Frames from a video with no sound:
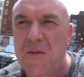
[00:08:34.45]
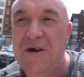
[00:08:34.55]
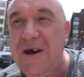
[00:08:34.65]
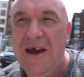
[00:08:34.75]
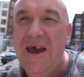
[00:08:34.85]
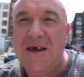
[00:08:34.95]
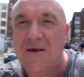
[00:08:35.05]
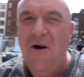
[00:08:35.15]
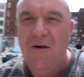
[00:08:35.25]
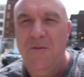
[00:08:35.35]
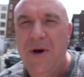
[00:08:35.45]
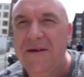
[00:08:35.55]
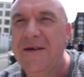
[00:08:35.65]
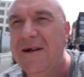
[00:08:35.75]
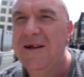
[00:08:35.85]
money I ain't got
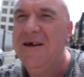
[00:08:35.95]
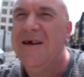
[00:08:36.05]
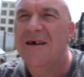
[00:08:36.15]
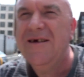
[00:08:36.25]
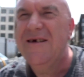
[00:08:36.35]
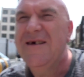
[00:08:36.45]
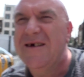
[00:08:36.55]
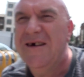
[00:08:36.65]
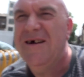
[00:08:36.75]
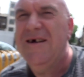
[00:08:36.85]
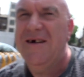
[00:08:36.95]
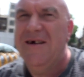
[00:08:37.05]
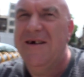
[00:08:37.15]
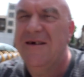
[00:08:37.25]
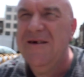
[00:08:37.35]
basically uh,
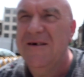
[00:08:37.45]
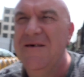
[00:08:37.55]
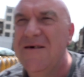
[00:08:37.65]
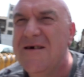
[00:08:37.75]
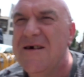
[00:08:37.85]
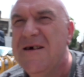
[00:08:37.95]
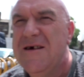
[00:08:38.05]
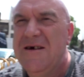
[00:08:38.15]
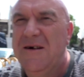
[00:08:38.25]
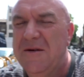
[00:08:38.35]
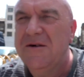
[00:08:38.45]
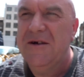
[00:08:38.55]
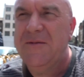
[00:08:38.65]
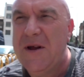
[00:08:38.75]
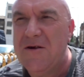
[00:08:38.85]
you know I'm not going
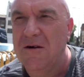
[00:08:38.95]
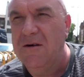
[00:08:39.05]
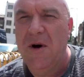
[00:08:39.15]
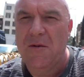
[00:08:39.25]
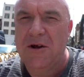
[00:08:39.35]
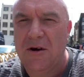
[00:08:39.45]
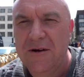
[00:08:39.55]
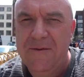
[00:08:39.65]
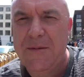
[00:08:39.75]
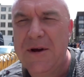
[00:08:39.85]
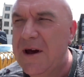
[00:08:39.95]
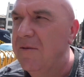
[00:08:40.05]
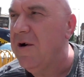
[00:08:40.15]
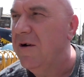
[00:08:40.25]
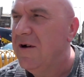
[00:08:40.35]
to spend all my money on a flipping
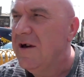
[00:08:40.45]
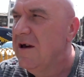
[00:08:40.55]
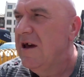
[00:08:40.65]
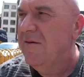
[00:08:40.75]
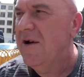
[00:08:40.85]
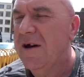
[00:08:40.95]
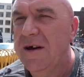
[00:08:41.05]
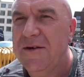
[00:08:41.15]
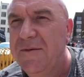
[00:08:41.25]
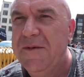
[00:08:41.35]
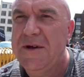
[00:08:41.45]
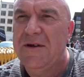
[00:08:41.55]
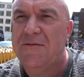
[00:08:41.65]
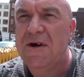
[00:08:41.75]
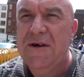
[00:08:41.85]
camera if I can get something
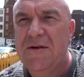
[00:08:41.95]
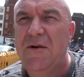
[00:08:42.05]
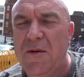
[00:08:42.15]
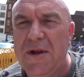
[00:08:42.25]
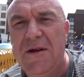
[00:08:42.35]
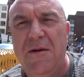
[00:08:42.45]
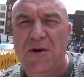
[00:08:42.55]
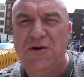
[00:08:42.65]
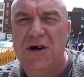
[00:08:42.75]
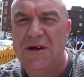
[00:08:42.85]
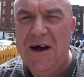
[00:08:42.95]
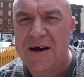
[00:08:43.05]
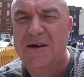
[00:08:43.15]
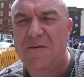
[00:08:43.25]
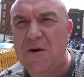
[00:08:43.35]
that's reasonable within a budget that
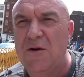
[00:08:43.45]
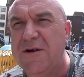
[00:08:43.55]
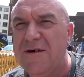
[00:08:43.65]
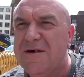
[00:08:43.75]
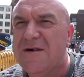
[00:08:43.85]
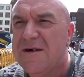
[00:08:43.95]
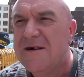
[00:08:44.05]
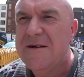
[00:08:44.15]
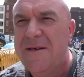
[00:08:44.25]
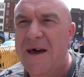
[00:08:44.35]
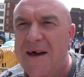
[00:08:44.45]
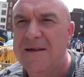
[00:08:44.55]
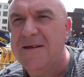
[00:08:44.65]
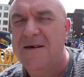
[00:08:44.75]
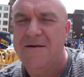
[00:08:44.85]
I can afford
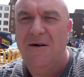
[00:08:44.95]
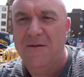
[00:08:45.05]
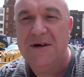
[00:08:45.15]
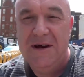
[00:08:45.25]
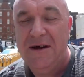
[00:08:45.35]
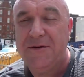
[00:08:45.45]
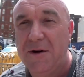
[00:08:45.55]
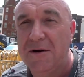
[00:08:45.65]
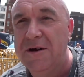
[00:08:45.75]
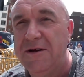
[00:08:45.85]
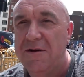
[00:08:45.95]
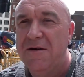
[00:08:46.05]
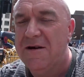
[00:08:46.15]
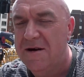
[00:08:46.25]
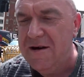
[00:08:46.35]
then obviously that's what I'm going to do
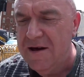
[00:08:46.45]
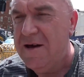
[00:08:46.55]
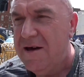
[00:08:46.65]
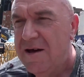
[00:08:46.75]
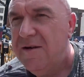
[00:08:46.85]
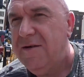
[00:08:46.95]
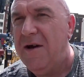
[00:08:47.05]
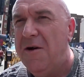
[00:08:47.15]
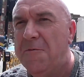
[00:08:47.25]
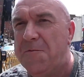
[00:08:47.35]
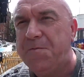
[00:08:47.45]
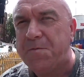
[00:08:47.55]
so